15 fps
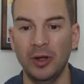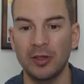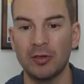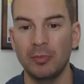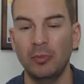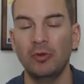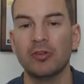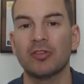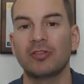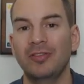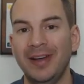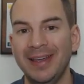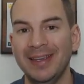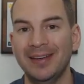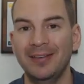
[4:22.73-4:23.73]
which most
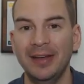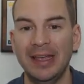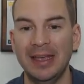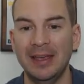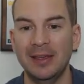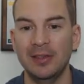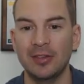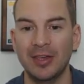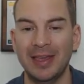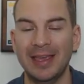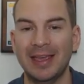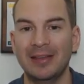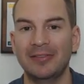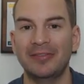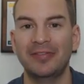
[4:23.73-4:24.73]
likely is
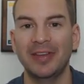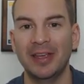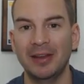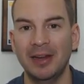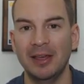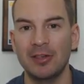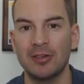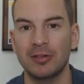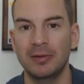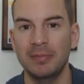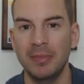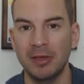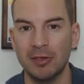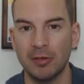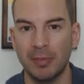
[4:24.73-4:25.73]
a
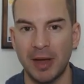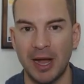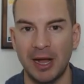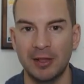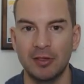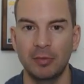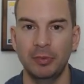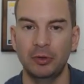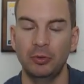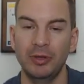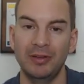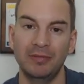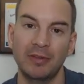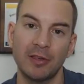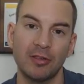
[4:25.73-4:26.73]
configuration mismatch
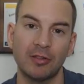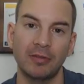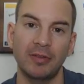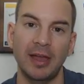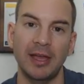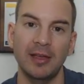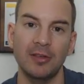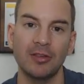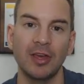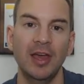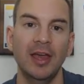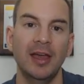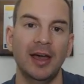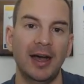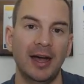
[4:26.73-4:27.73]
between this device
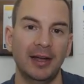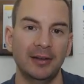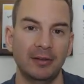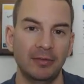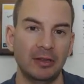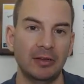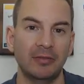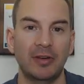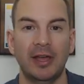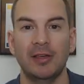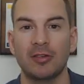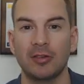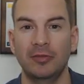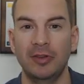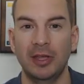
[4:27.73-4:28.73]
and the
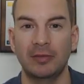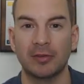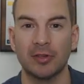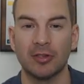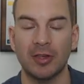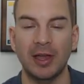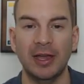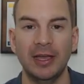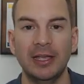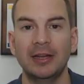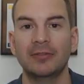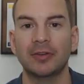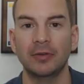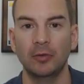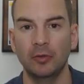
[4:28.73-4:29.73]
device on the other
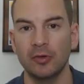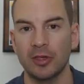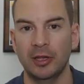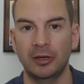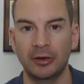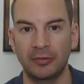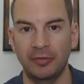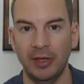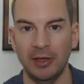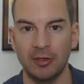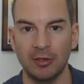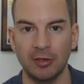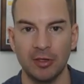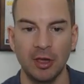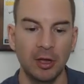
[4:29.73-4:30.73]
side for those
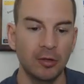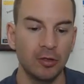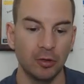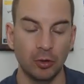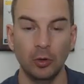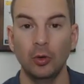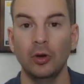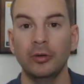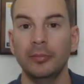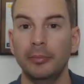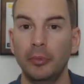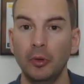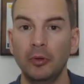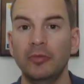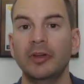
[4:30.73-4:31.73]
interfaces. So go on
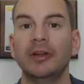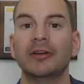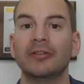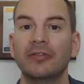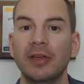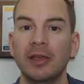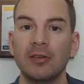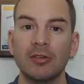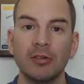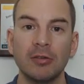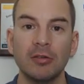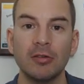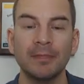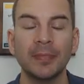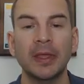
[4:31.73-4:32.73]
both
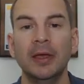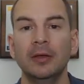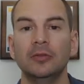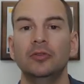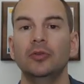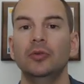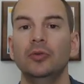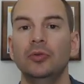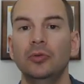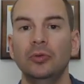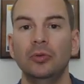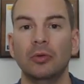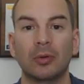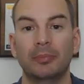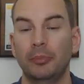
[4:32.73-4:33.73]
interfaces,
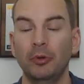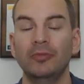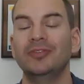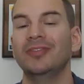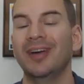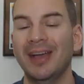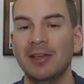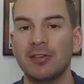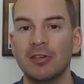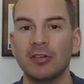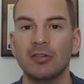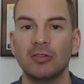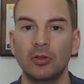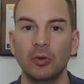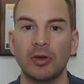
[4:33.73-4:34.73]
do or both
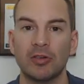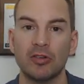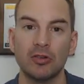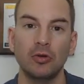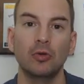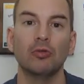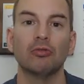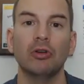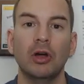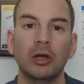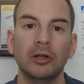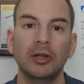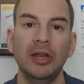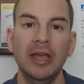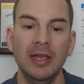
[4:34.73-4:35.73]
devices, do a show
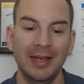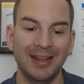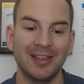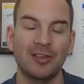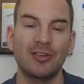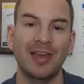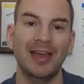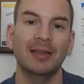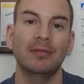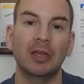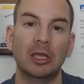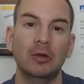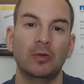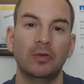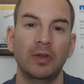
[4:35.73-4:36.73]
run and check
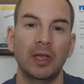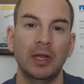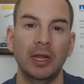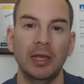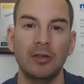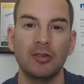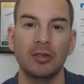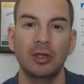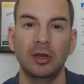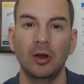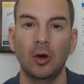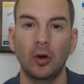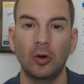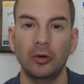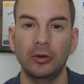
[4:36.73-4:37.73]
the
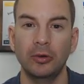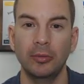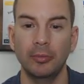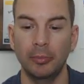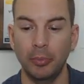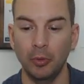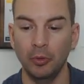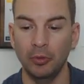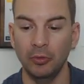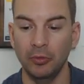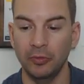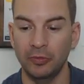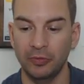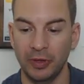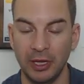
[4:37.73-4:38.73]
configuration on
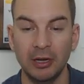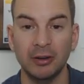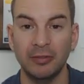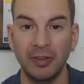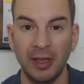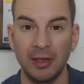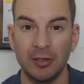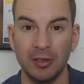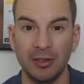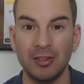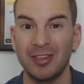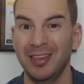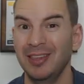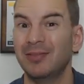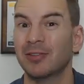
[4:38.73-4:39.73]
both
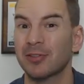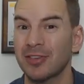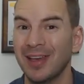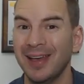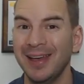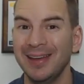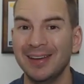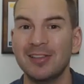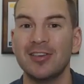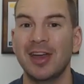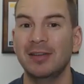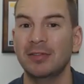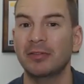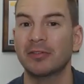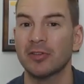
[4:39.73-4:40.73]
interfaces either side,
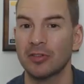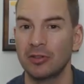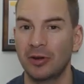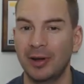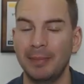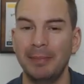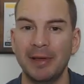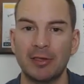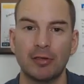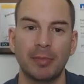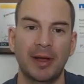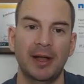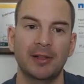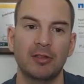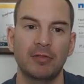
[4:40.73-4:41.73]
check that there's not a
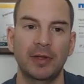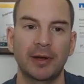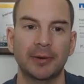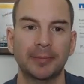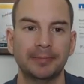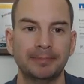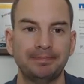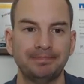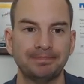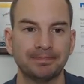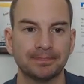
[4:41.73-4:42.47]
mismatch there.